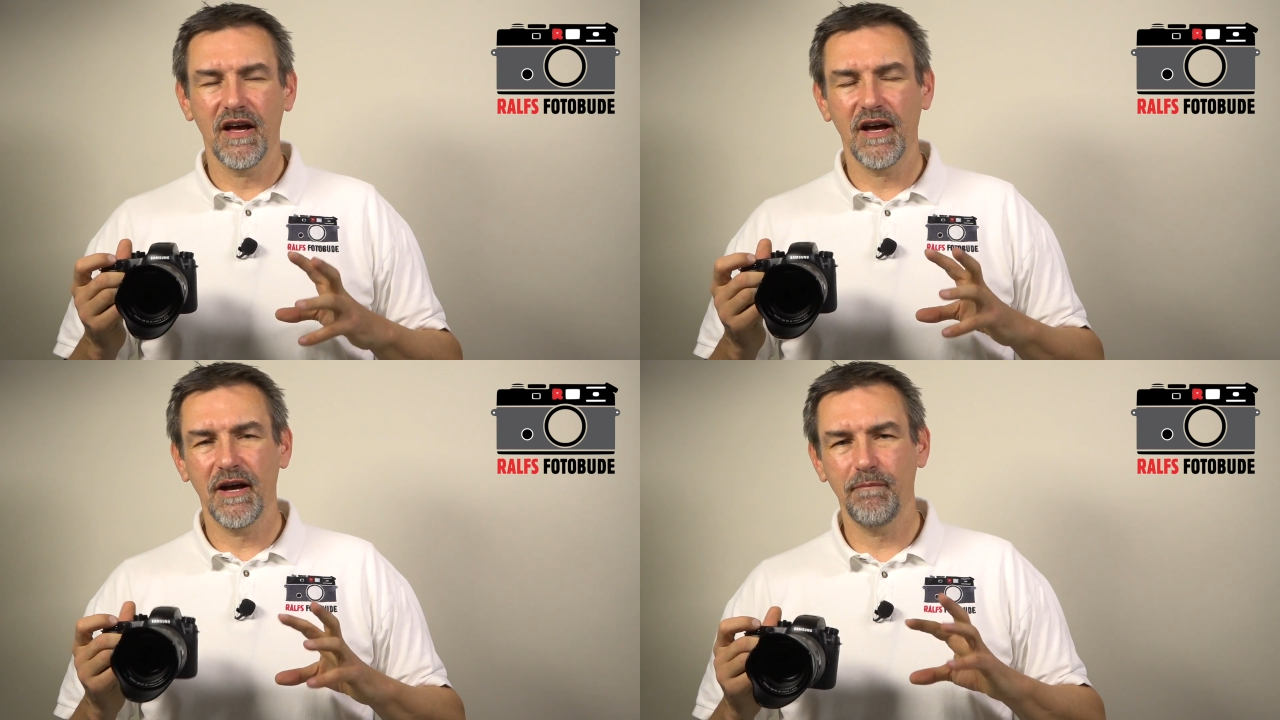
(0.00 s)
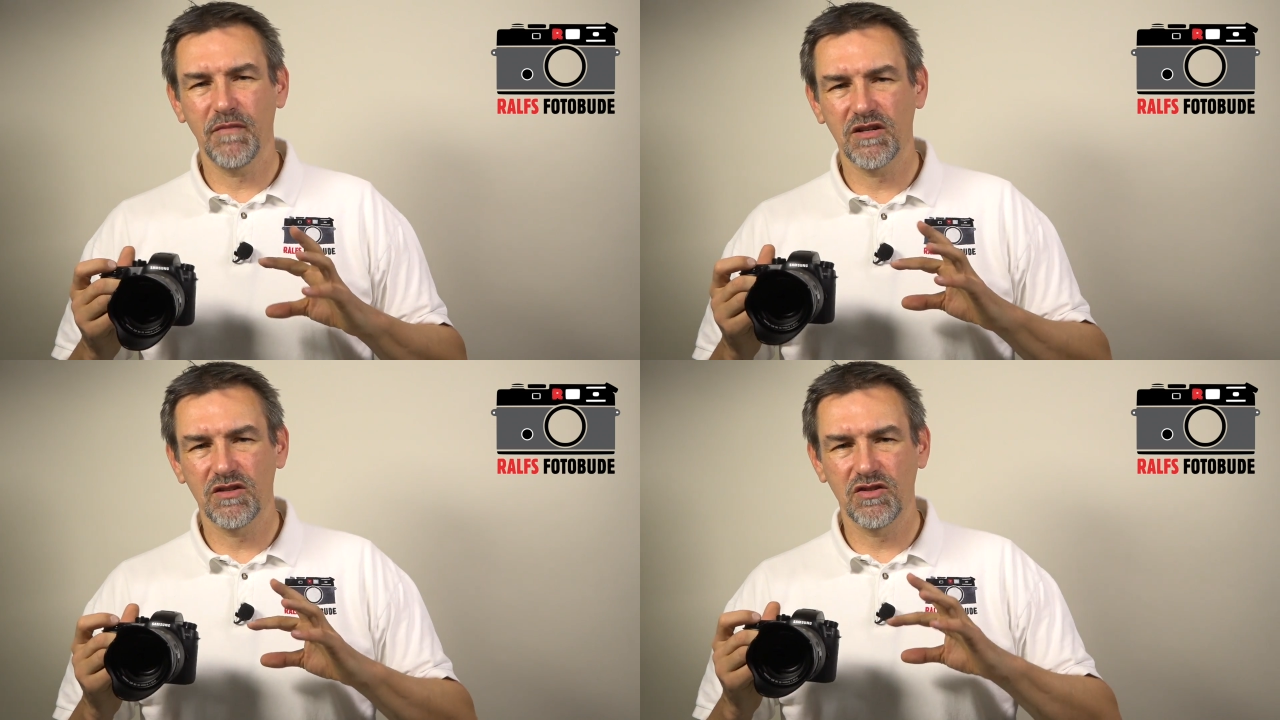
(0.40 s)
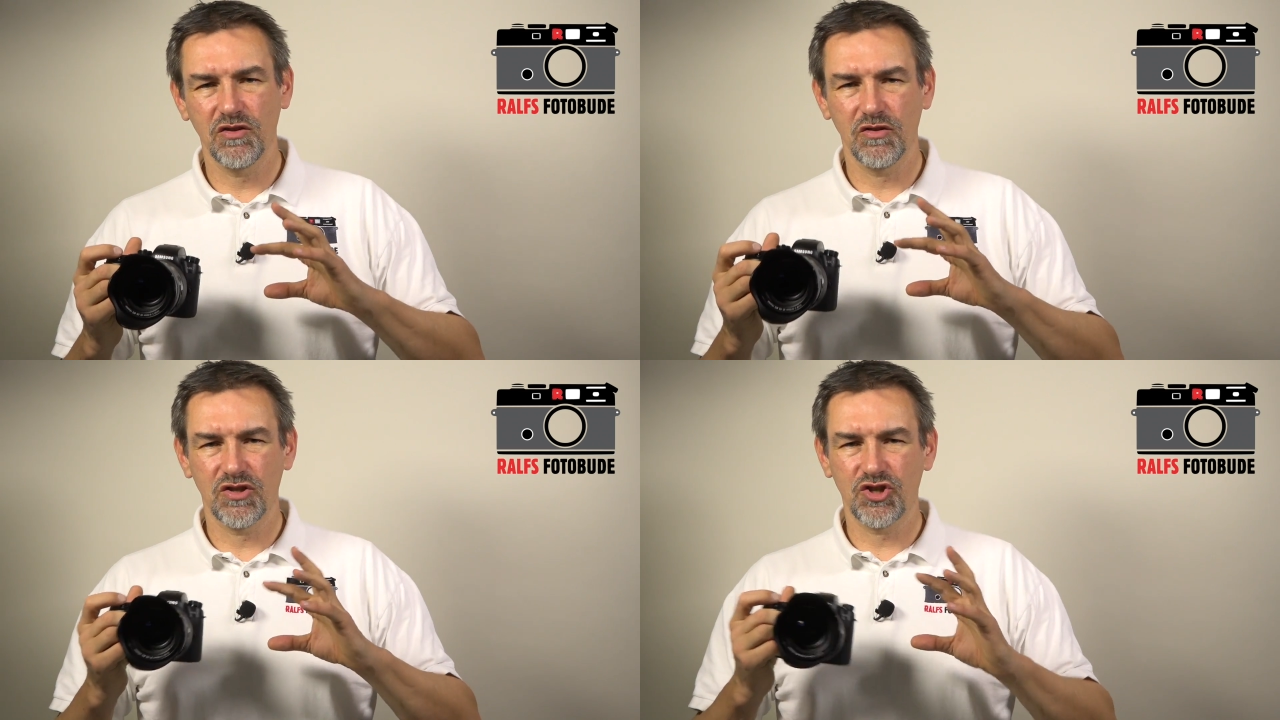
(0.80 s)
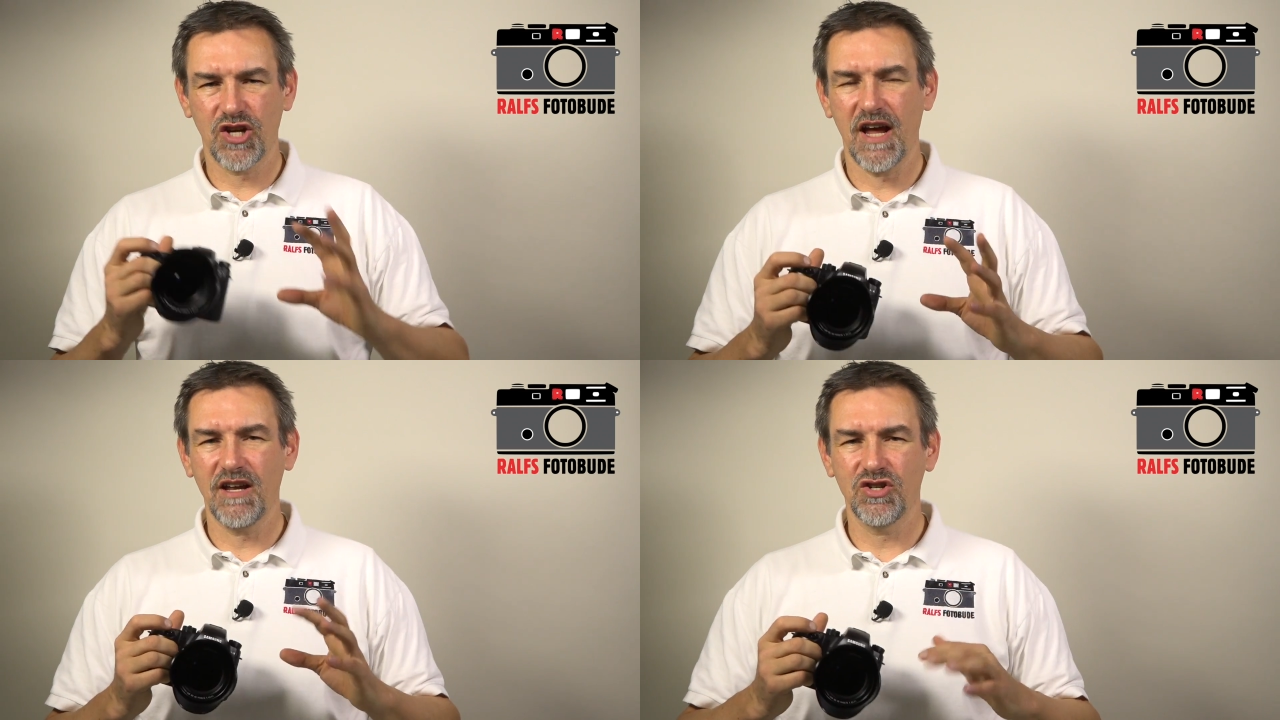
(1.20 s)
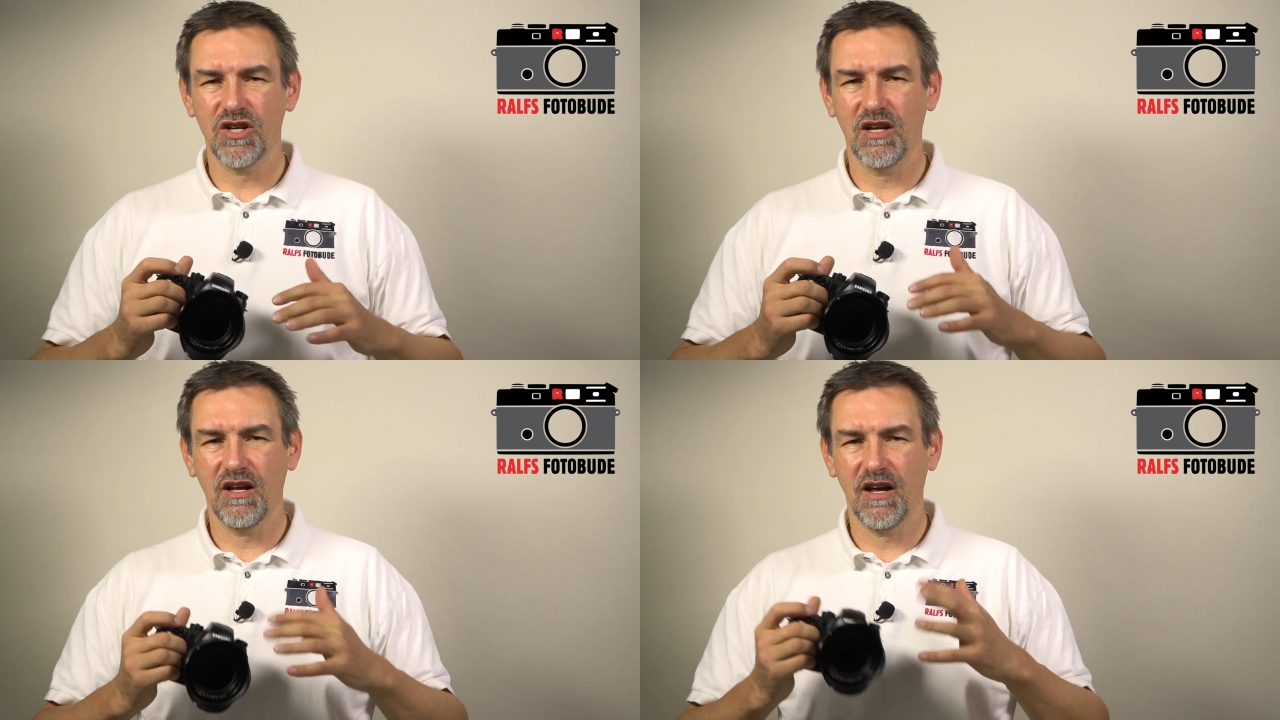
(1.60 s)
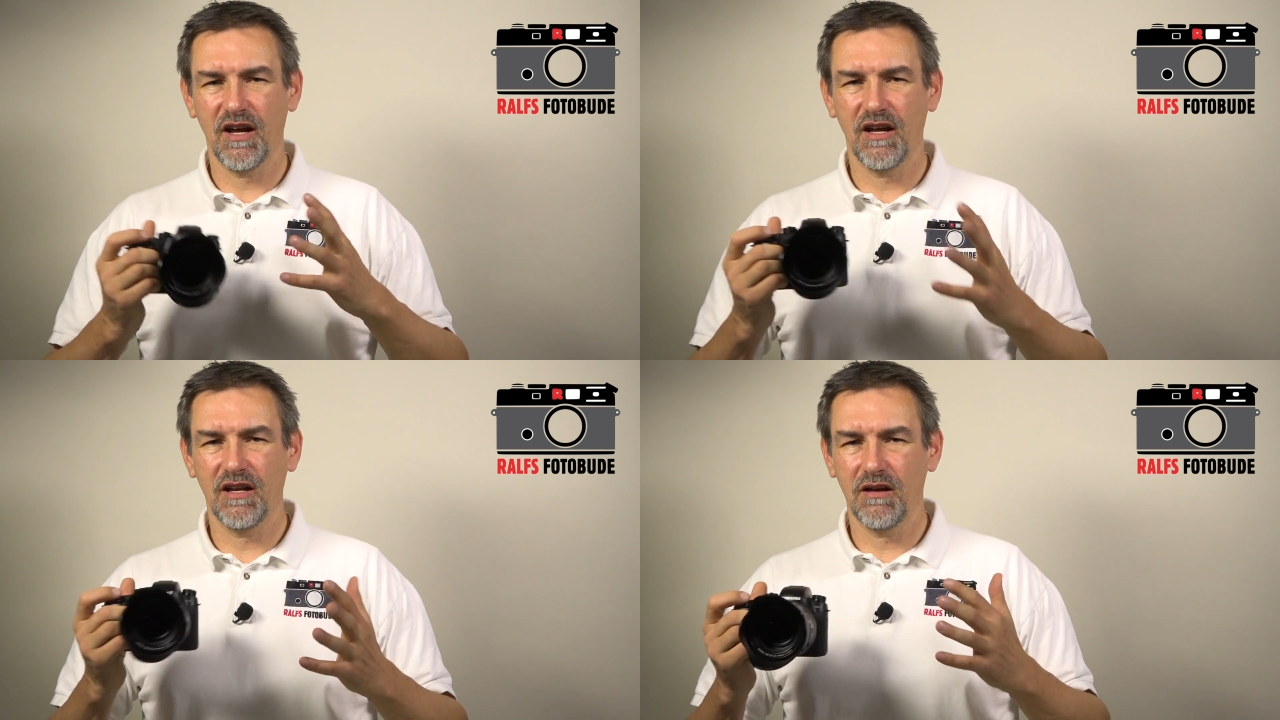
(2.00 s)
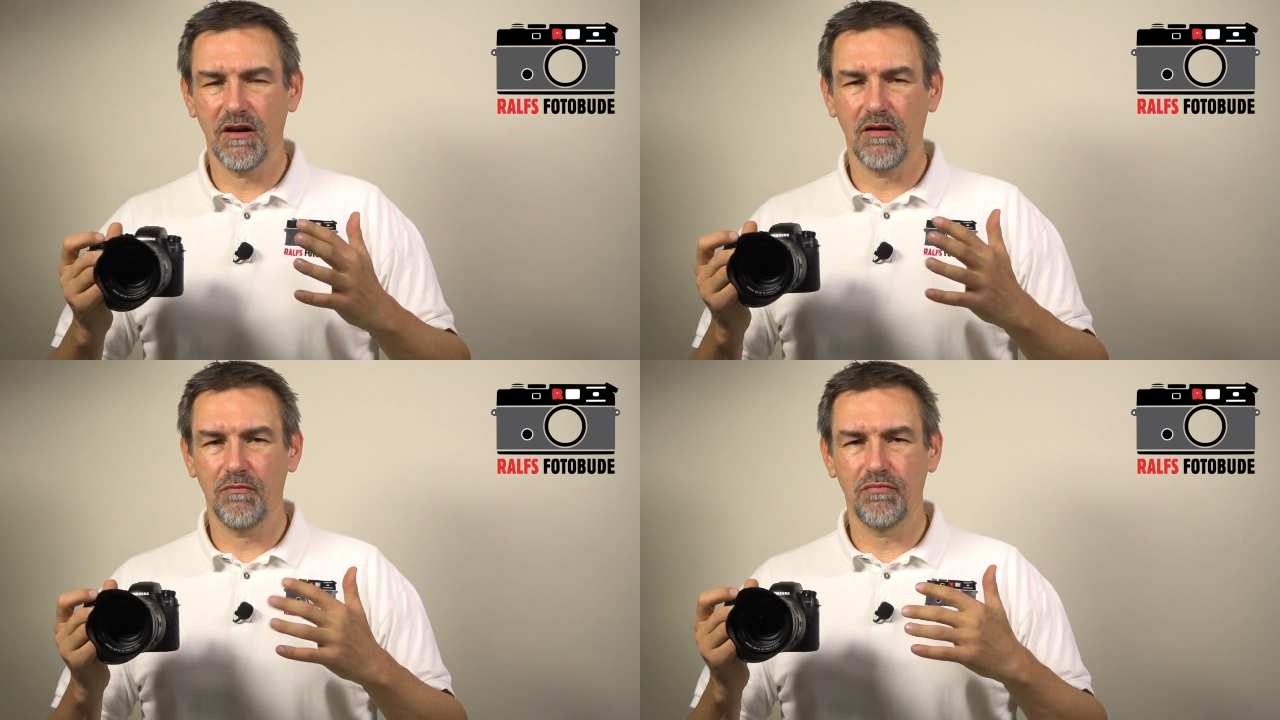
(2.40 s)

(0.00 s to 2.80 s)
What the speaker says: to change in a